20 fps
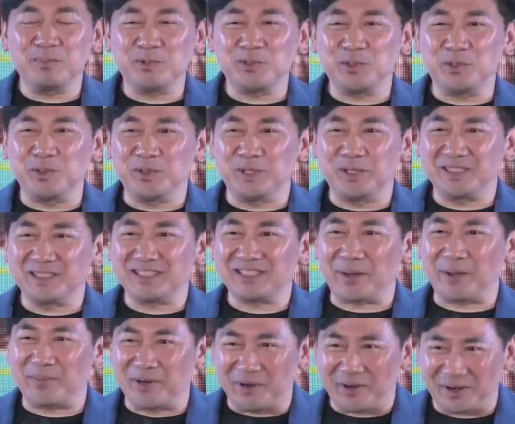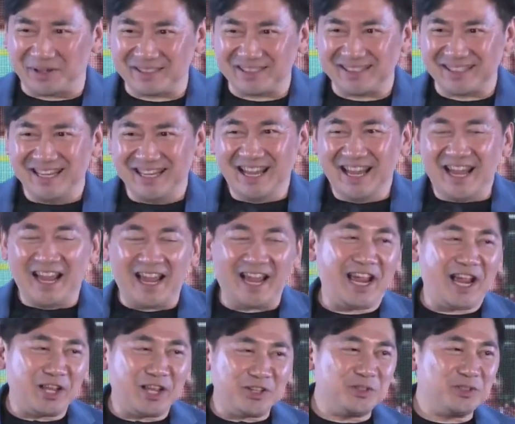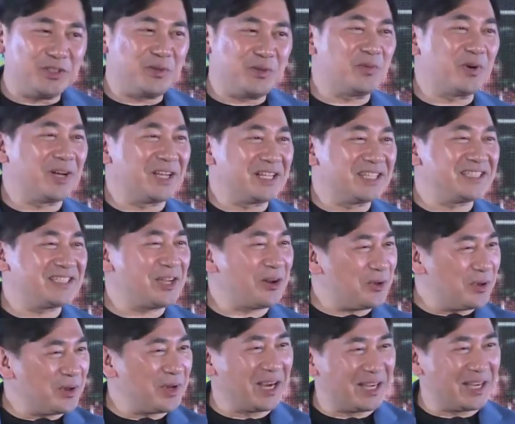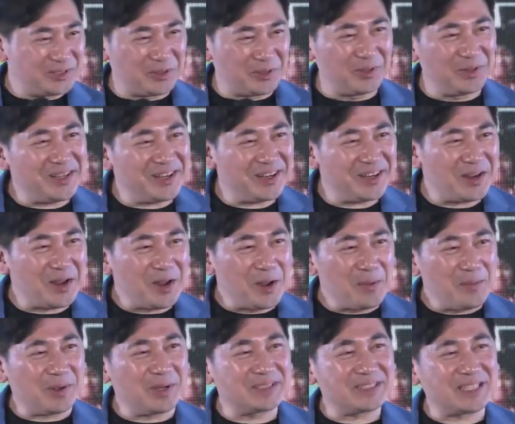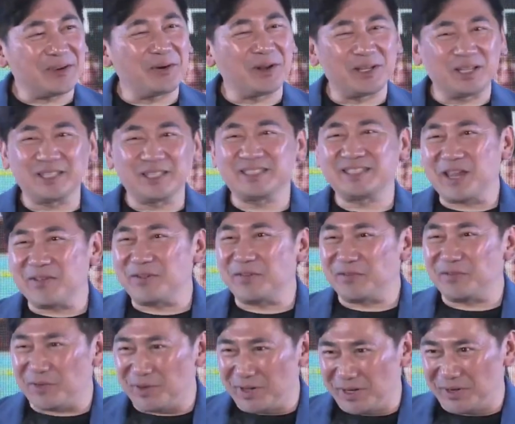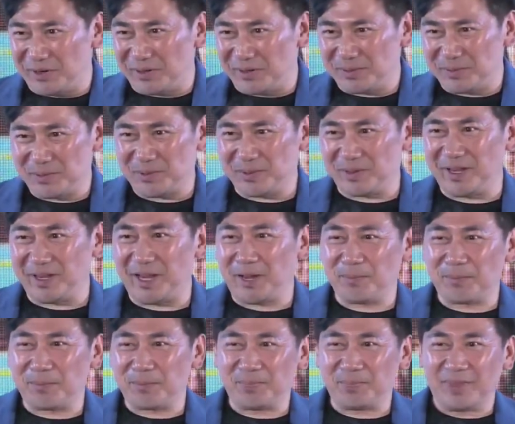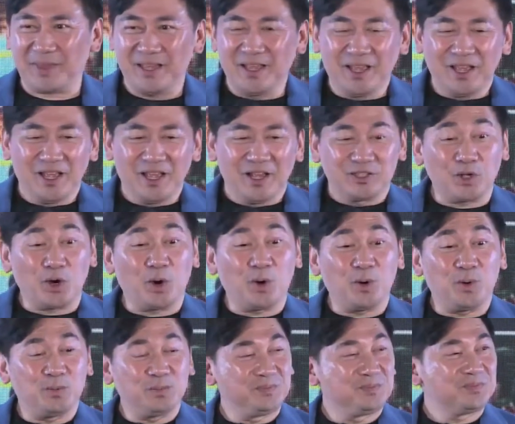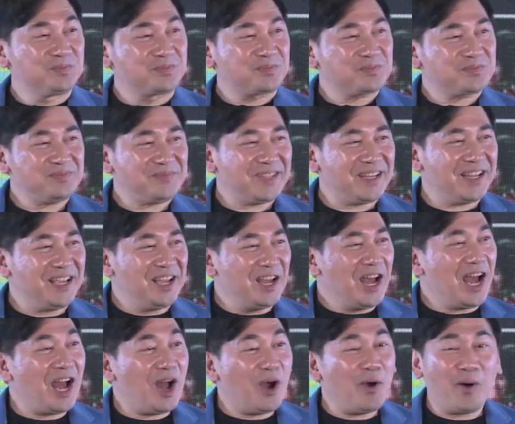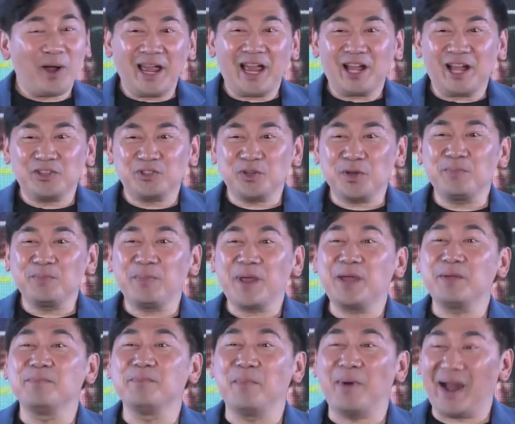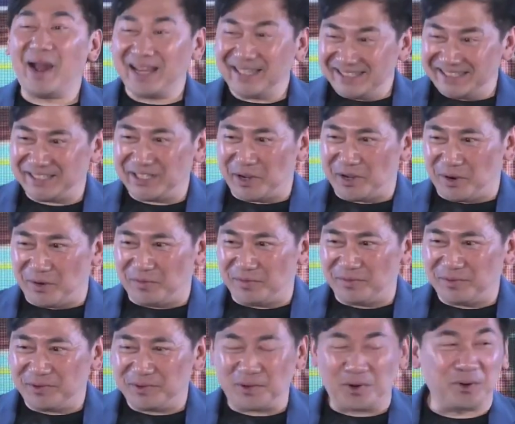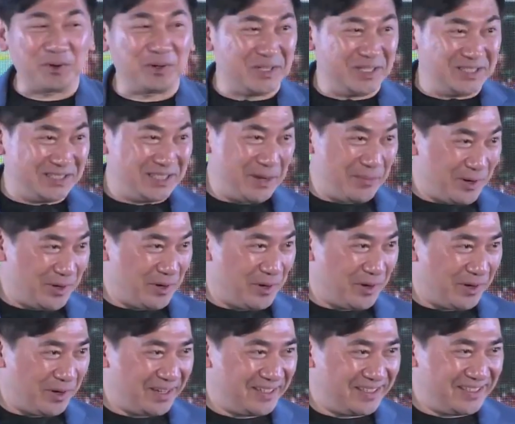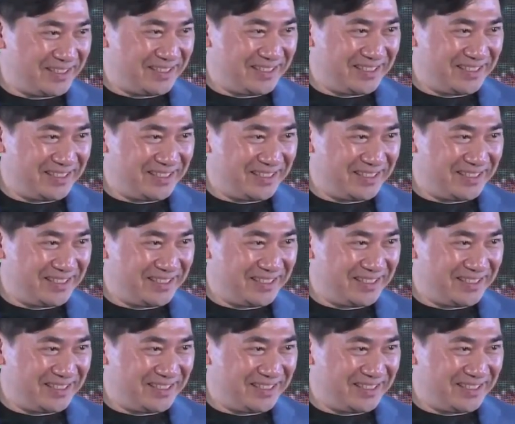come to the seminars? I actually didn't want to tell you guys earlier because I wanted to save it for here, okay? So how I actually made myself go to the seminar.